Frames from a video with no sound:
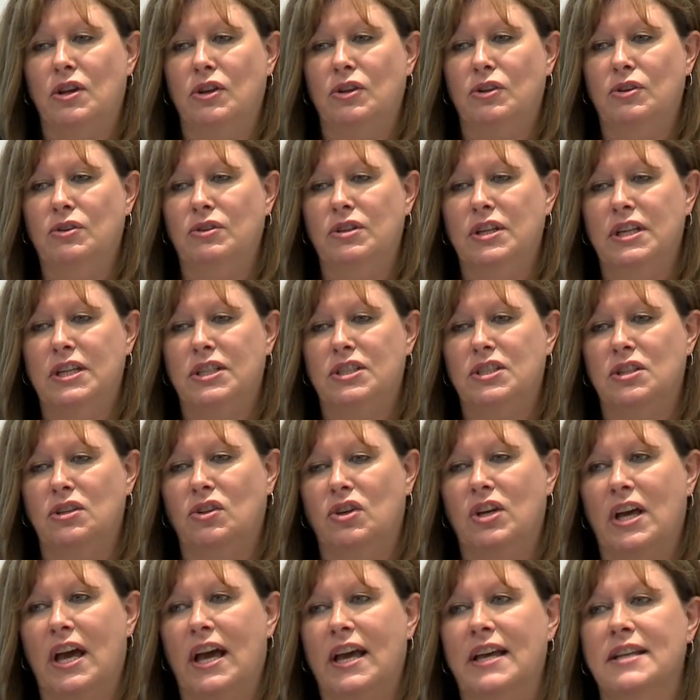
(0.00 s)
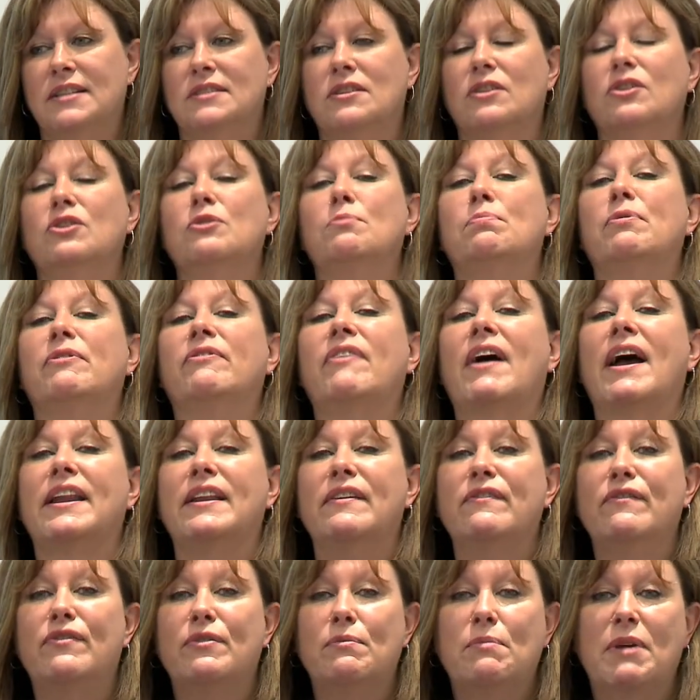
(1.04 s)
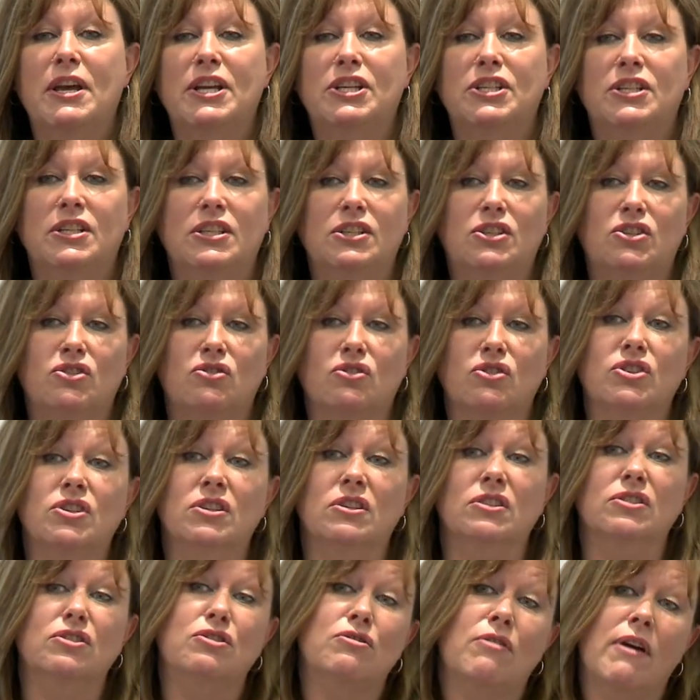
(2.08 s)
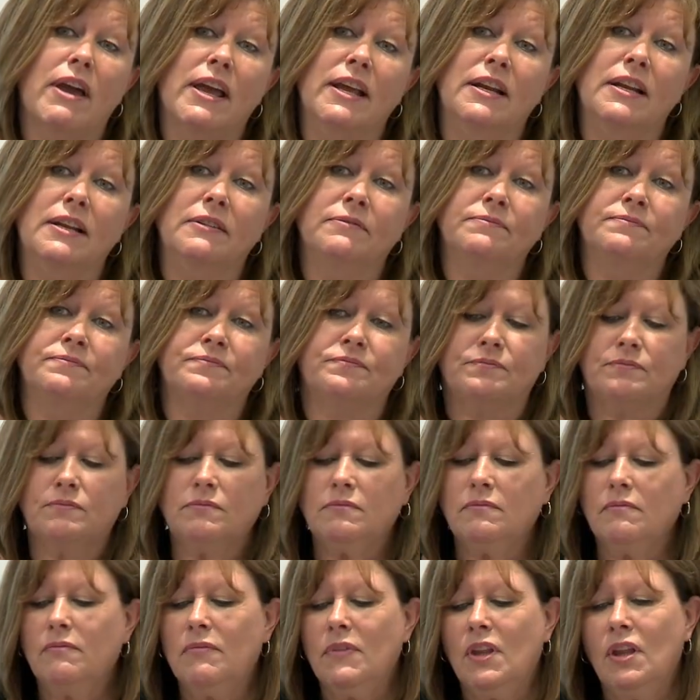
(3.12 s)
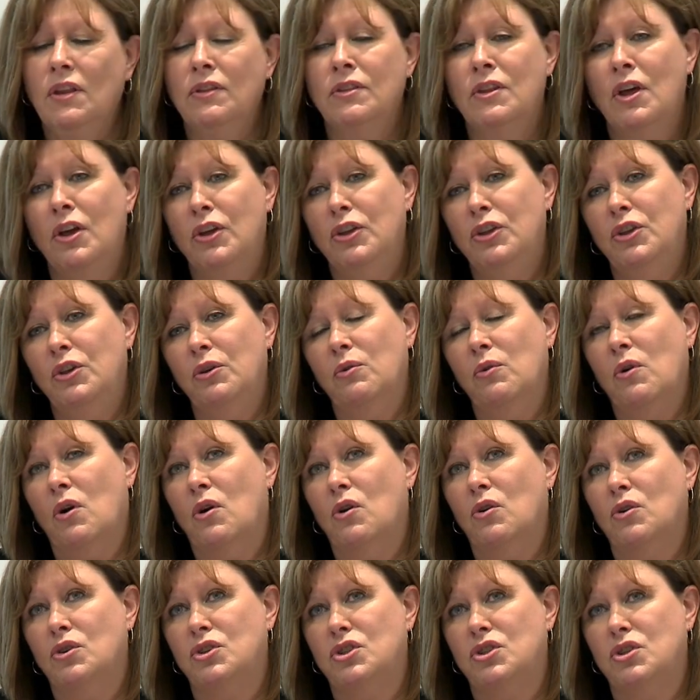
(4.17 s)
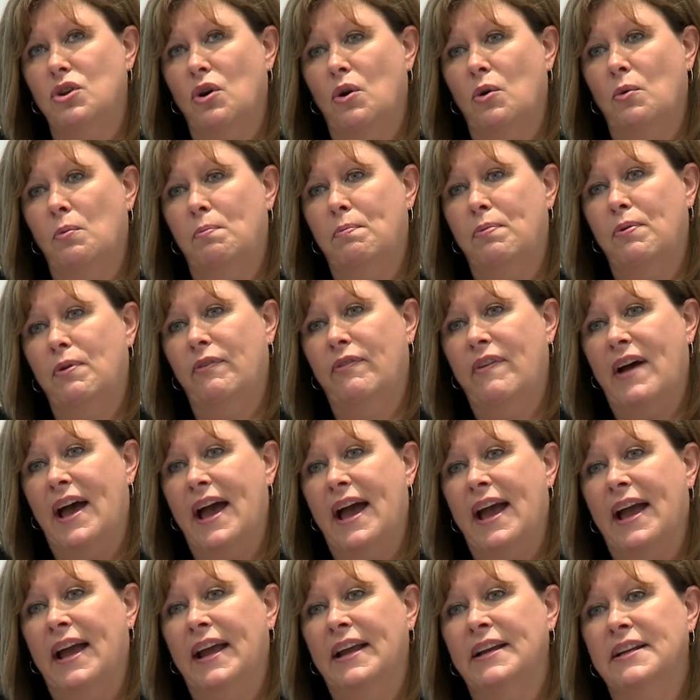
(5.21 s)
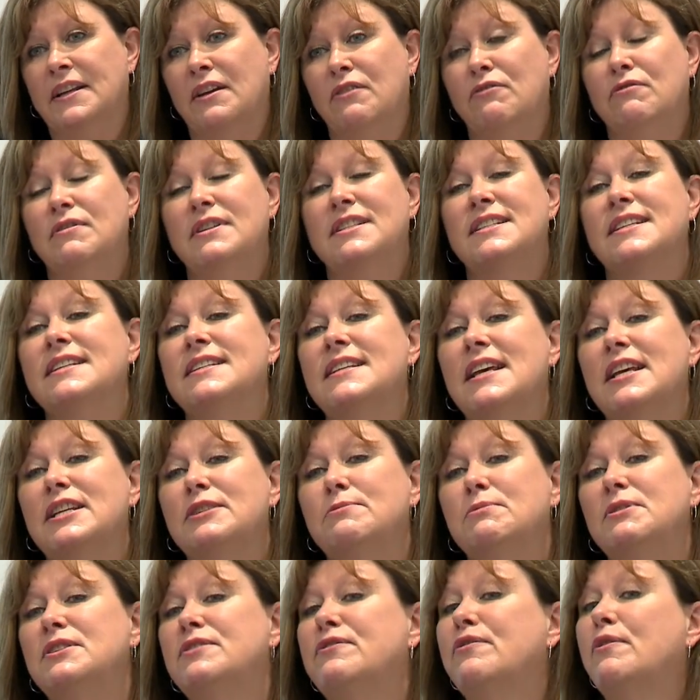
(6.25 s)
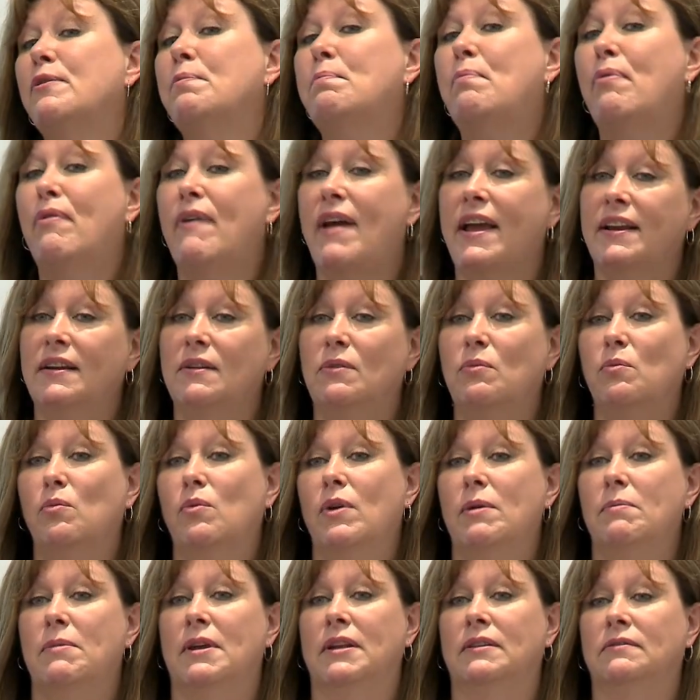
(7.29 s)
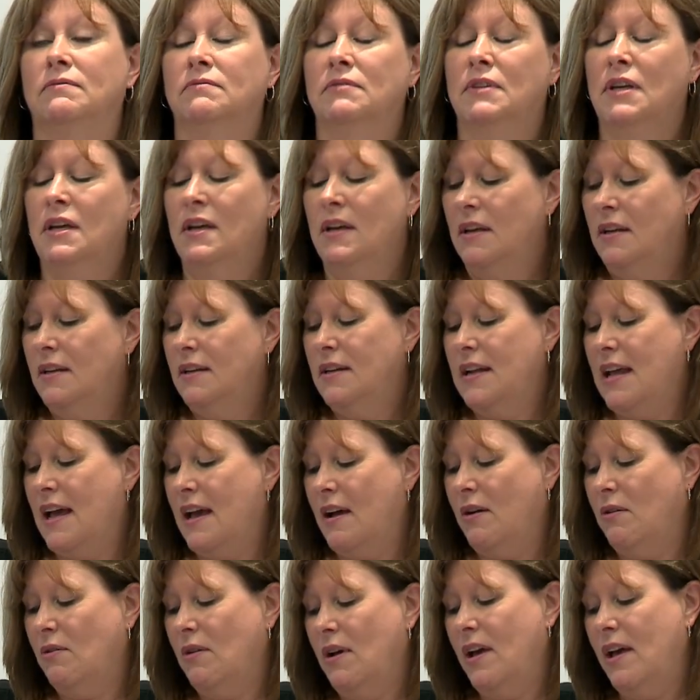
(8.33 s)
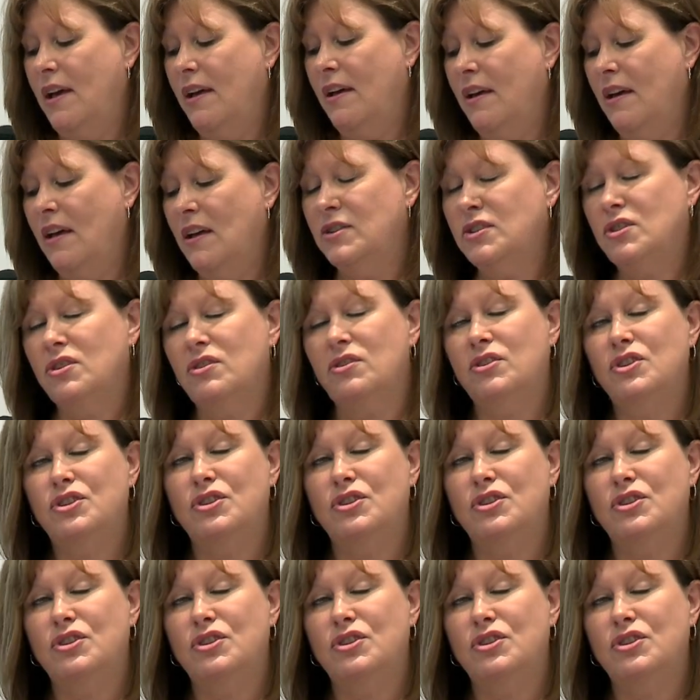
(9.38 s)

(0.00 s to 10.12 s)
that you need to look at is that you provide information, instruction and training, that you also provide risk assessments for pregnant women. Now, as soon